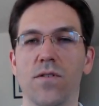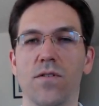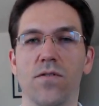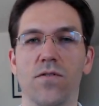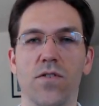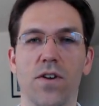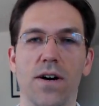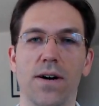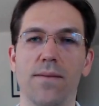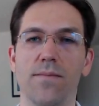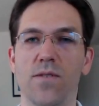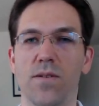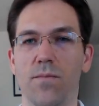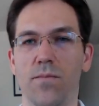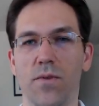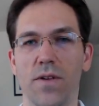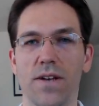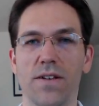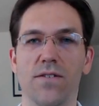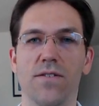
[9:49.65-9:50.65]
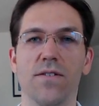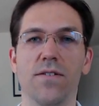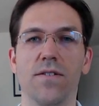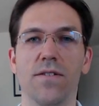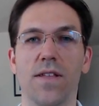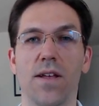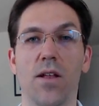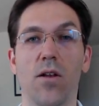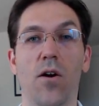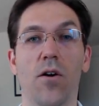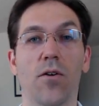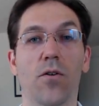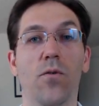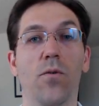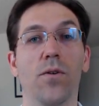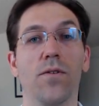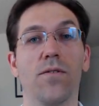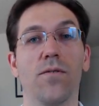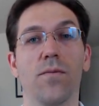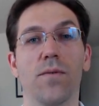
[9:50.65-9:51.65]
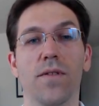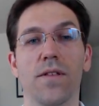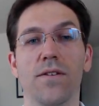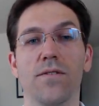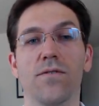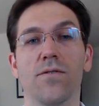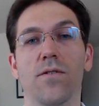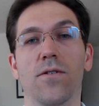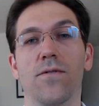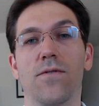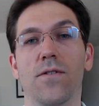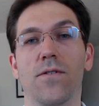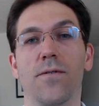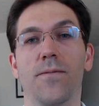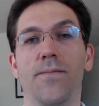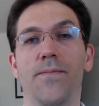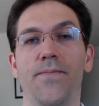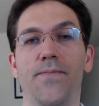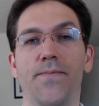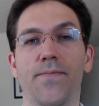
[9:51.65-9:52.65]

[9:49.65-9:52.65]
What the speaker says: and jobs and places that are going to really serve you.